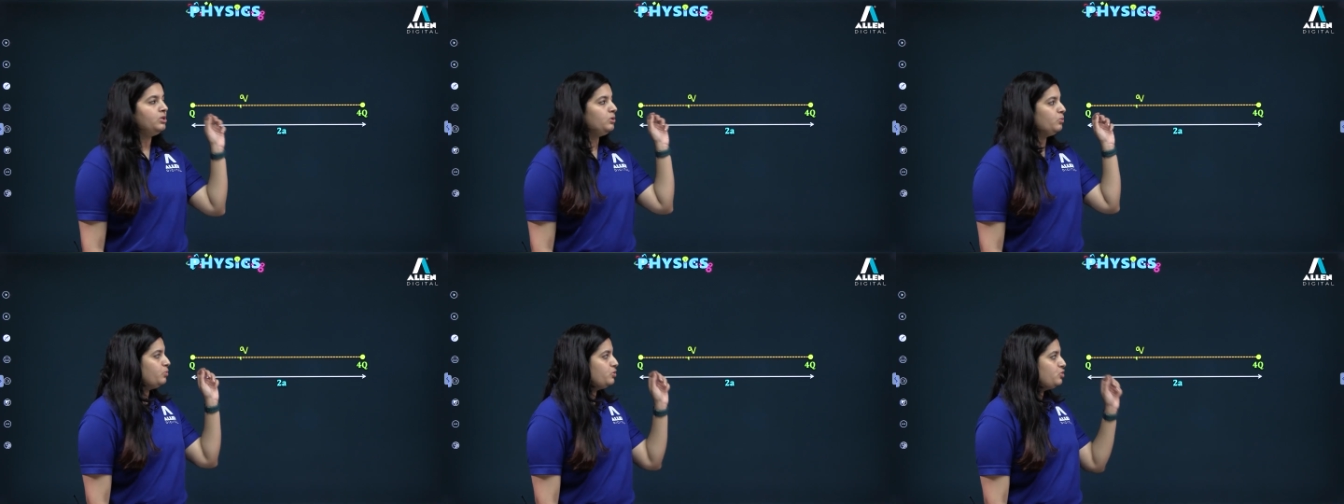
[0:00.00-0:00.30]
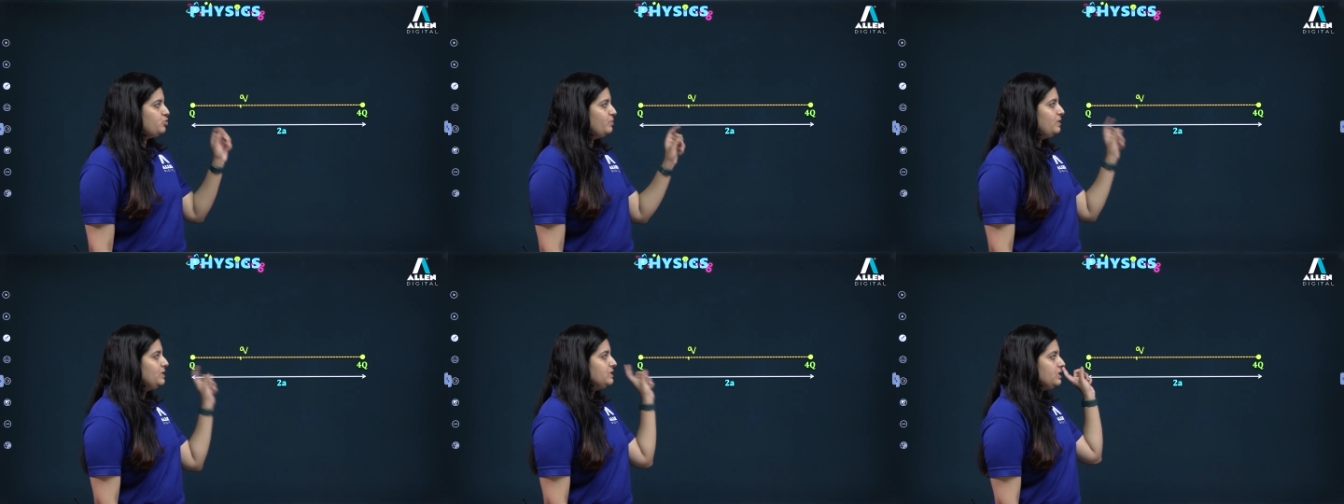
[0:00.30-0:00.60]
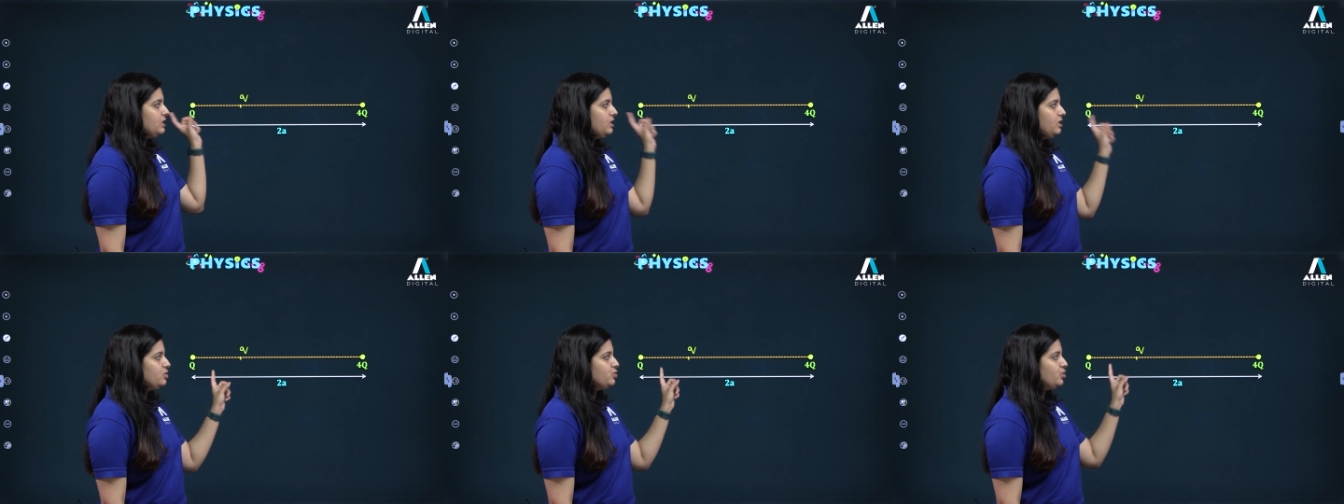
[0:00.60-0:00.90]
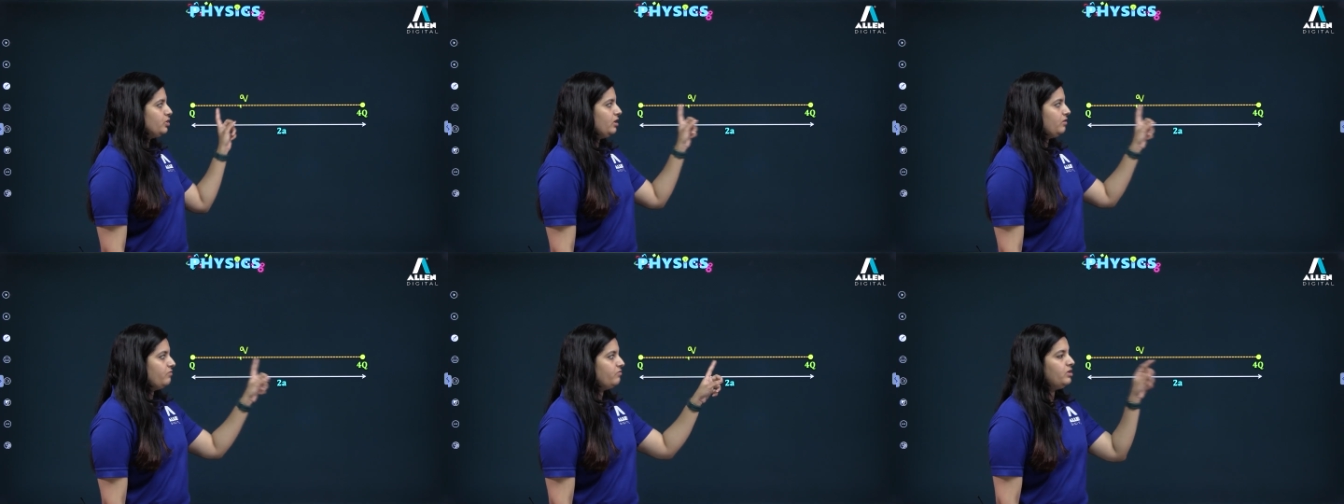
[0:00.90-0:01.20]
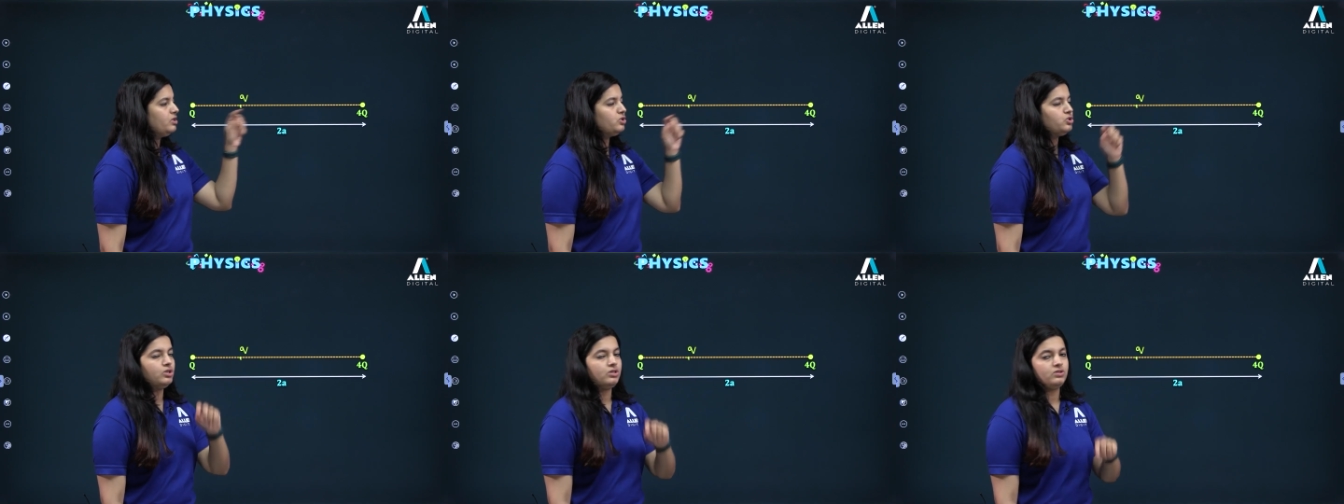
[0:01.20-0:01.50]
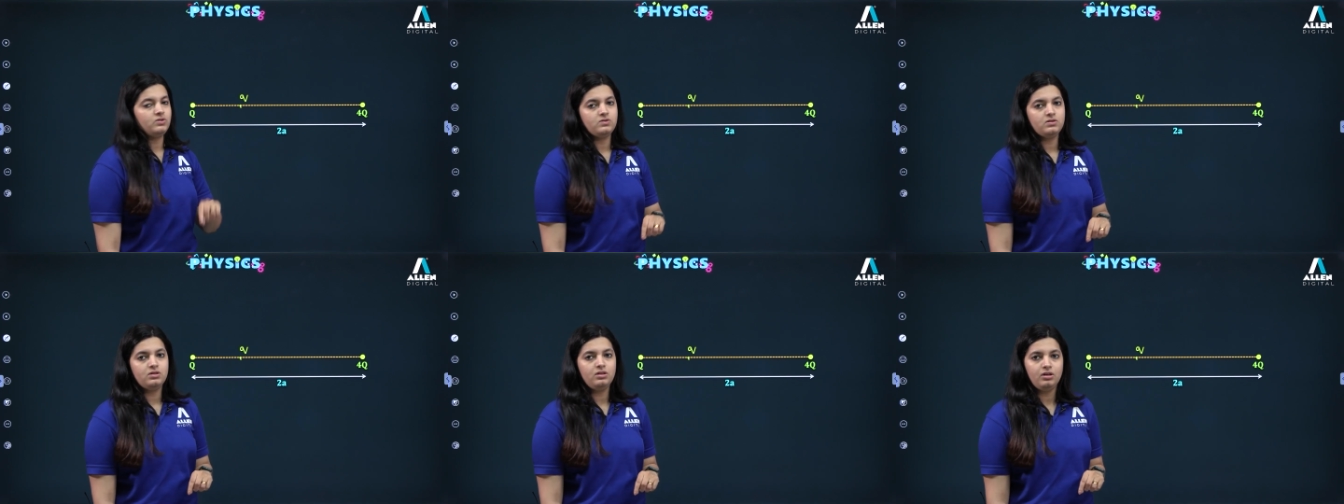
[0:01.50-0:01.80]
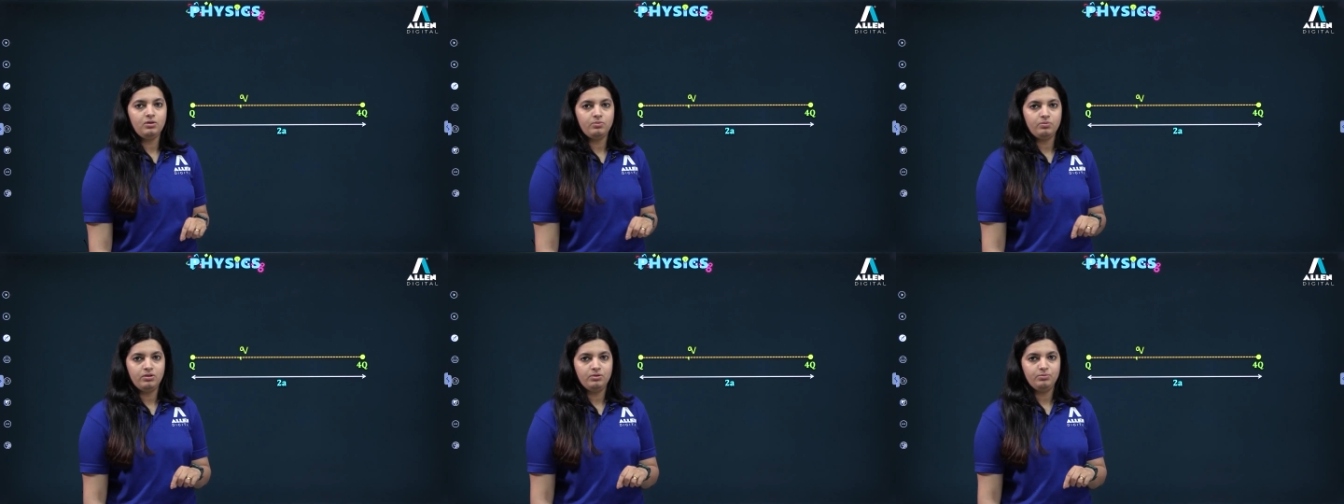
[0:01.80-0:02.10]
which means each and every charge is in
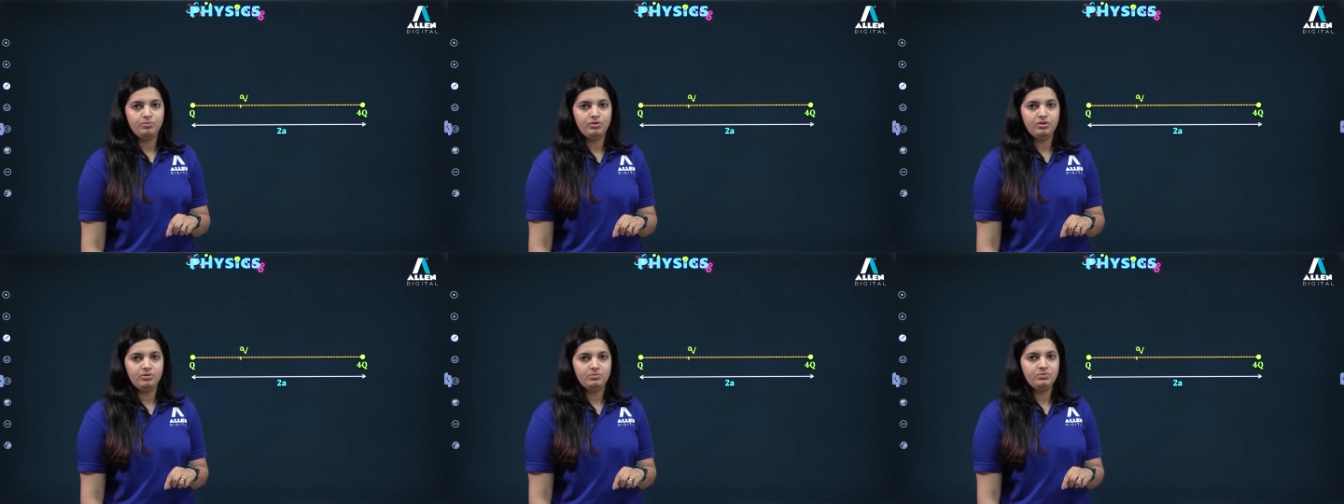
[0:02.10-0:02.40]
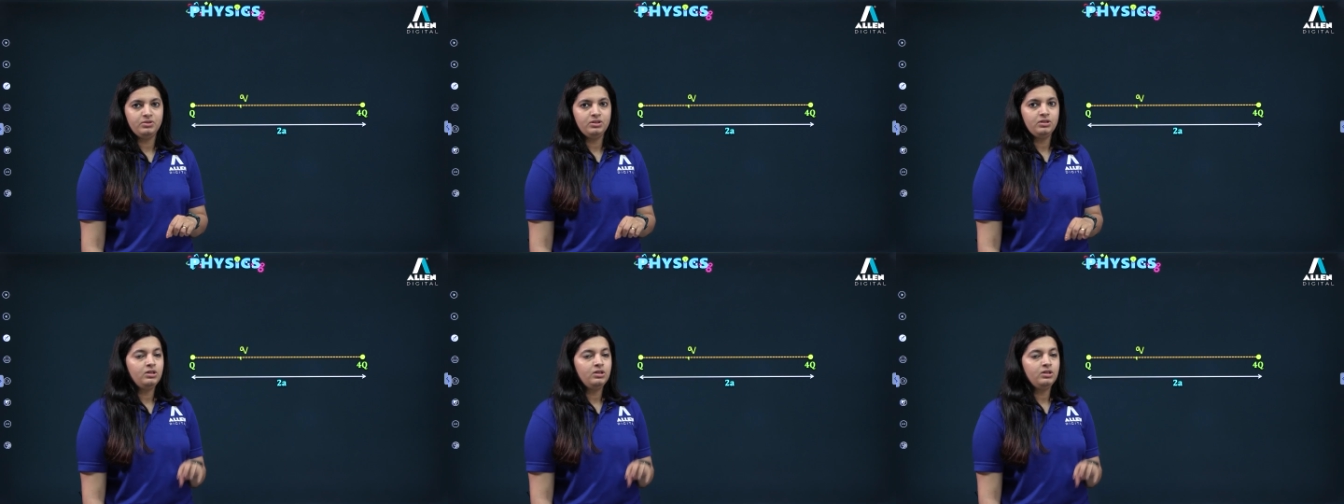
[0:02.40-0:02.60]
equilibrium.